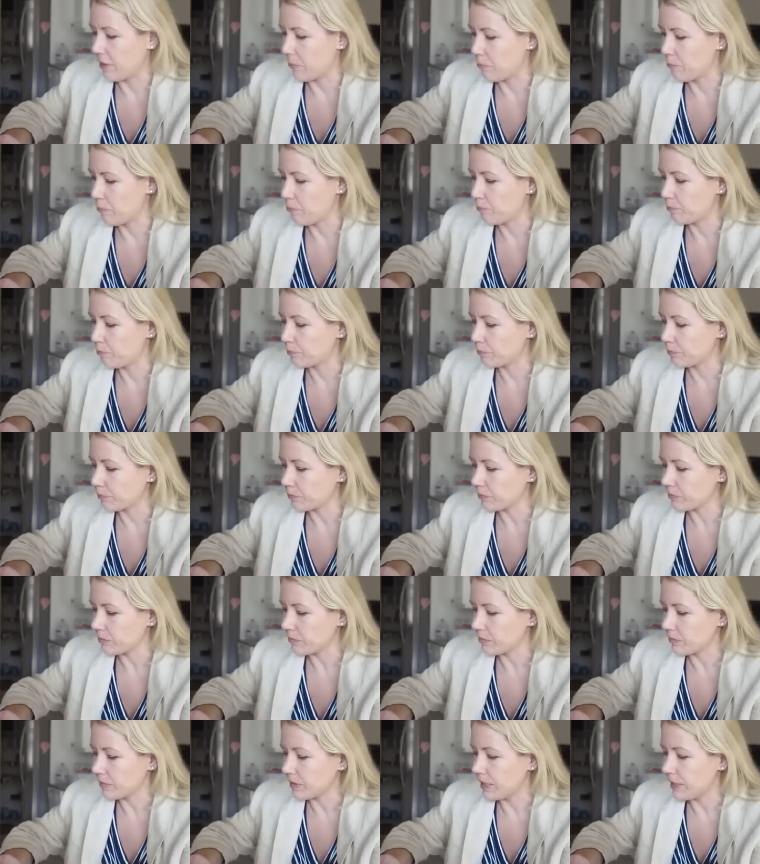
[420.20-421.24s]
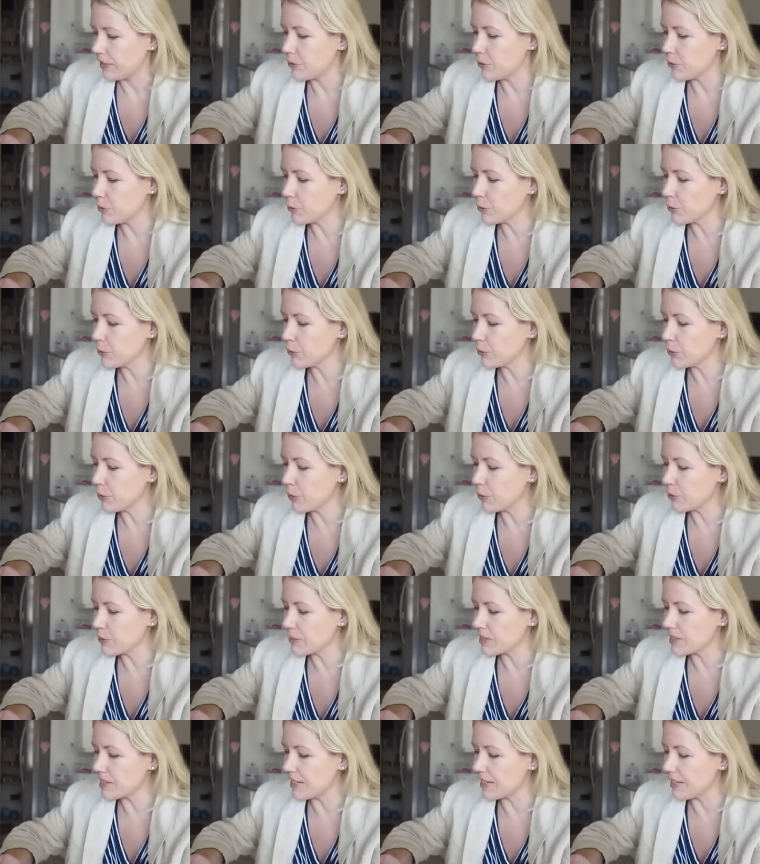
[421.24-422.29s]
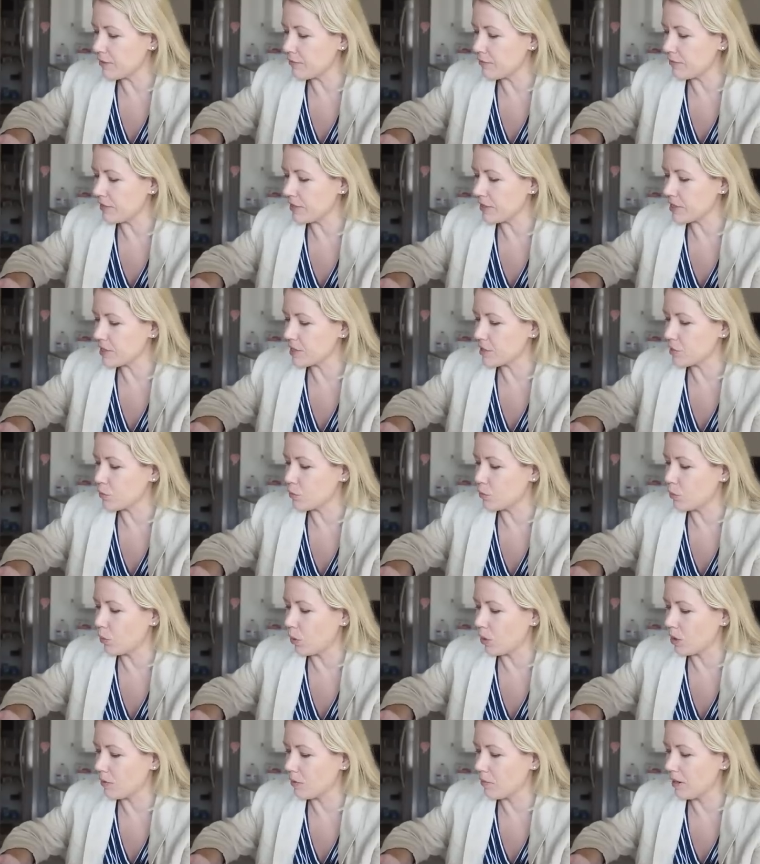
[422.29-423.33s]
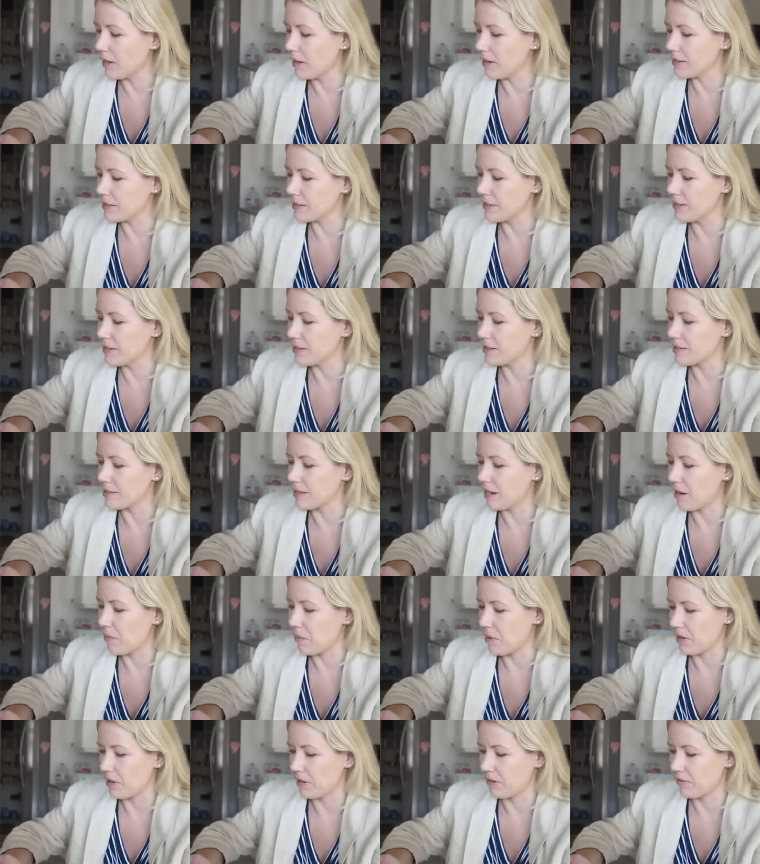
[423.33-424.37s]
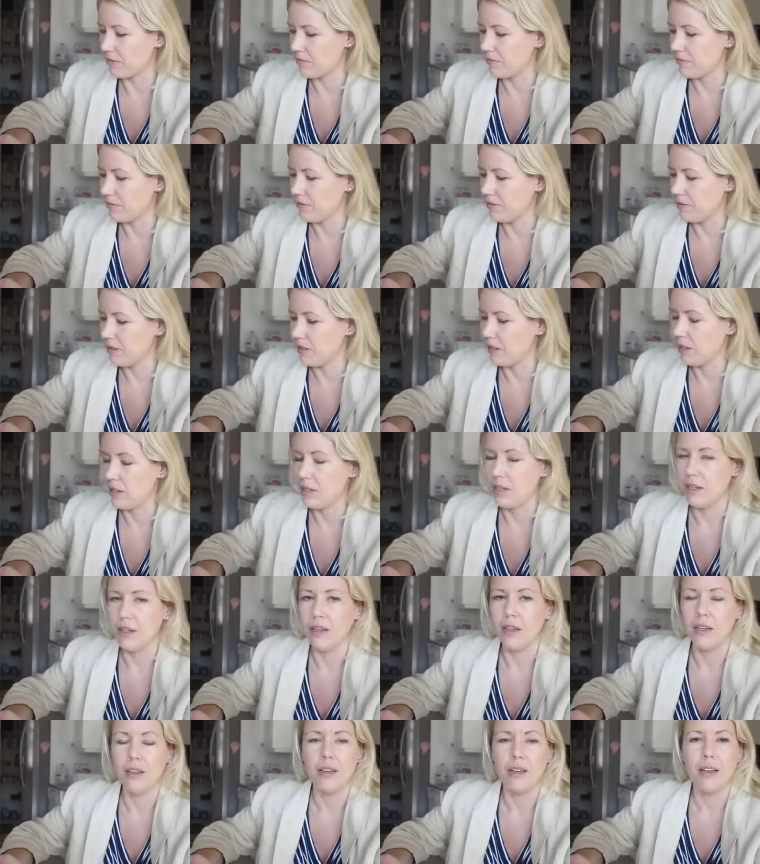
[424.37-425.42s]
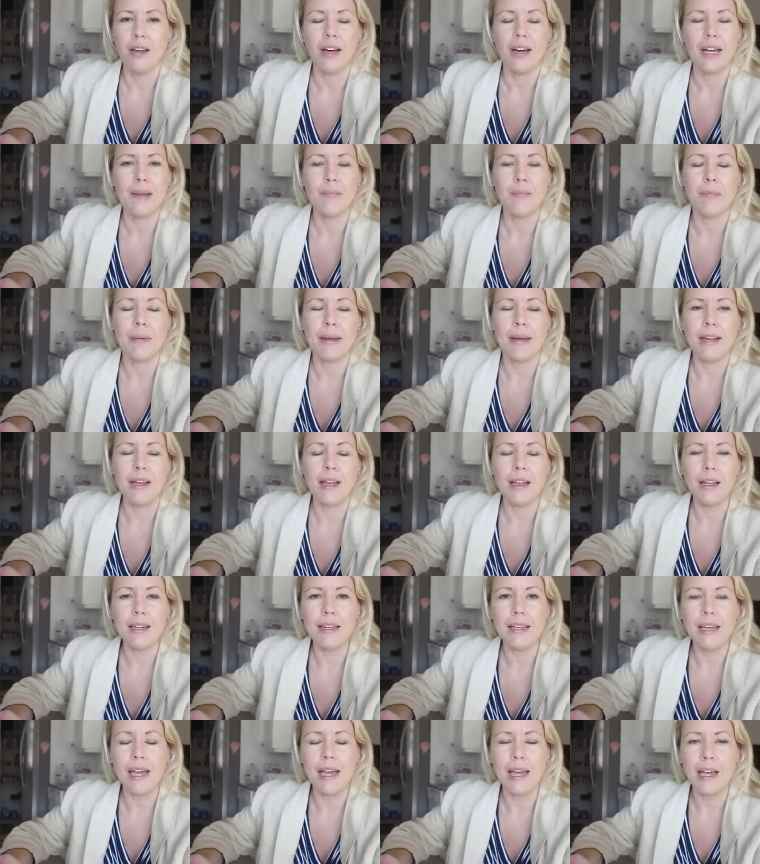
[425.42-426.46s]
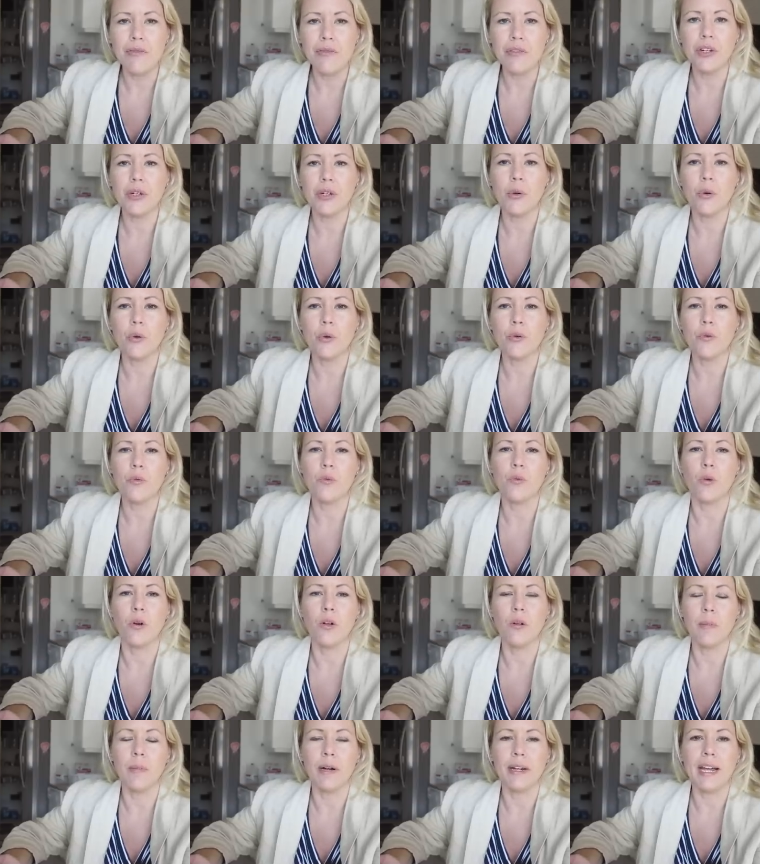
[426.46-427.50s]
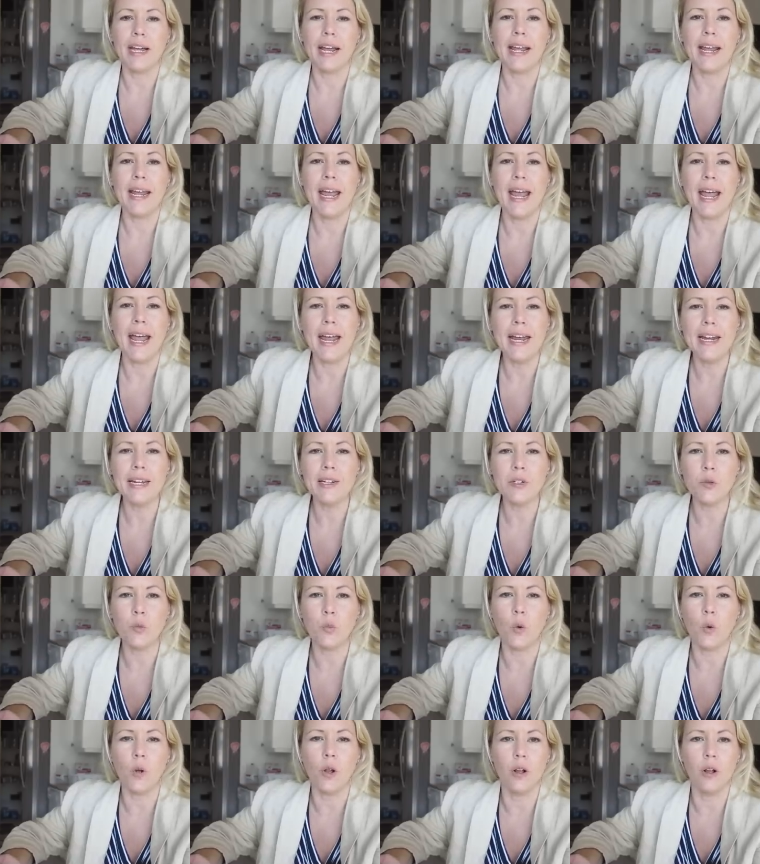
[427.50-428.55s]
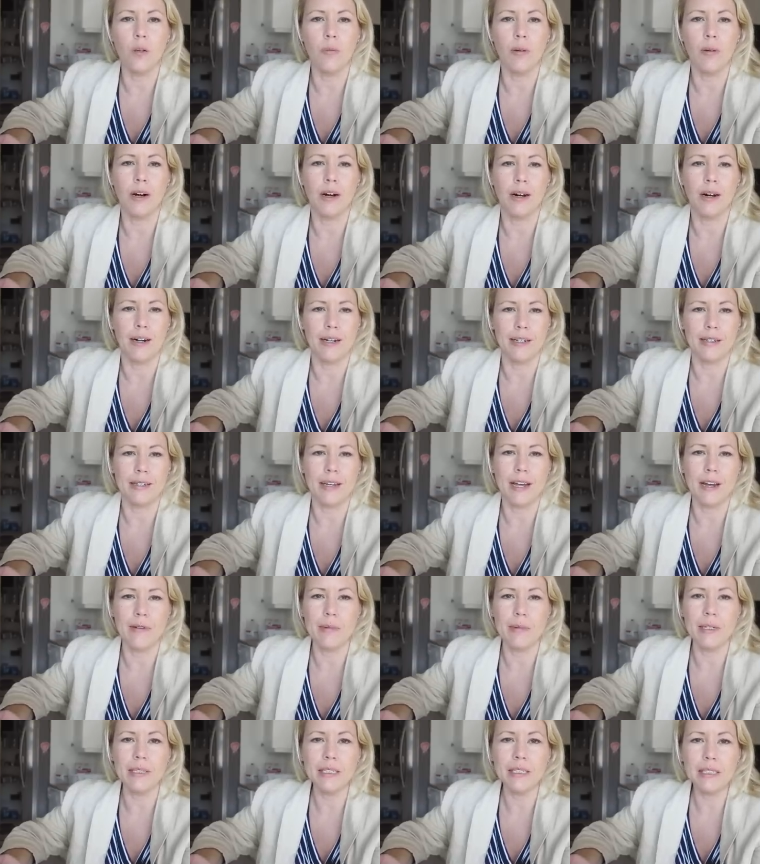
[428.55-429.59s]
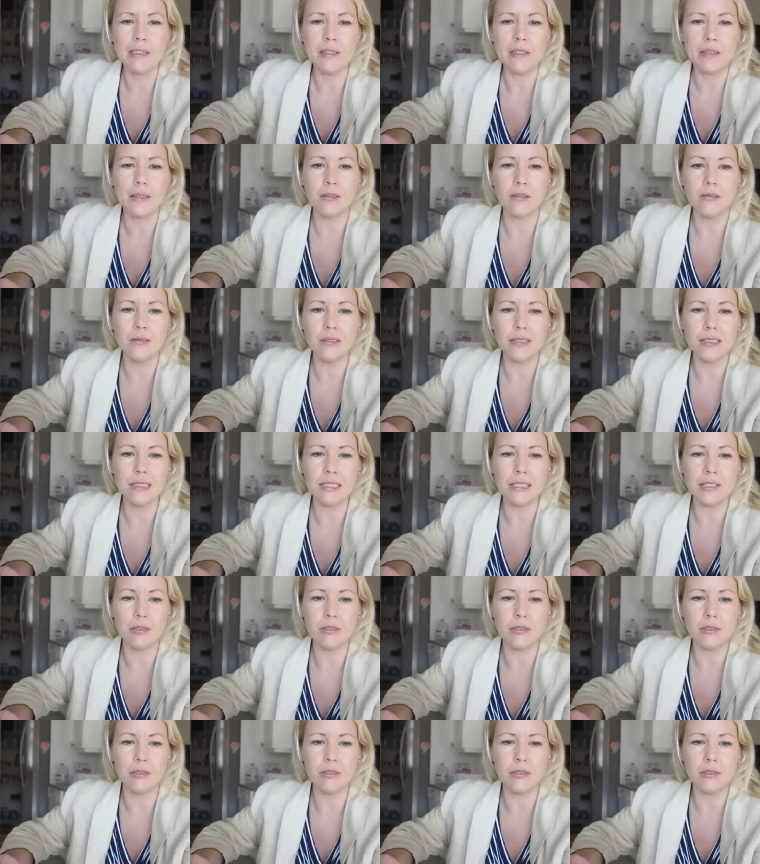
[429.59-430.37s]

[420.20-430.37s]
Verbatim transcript: them. Do you go sleeveless to Walmart in summer? I barely ever go to Walmart. I hate Walmart. I mean, there's only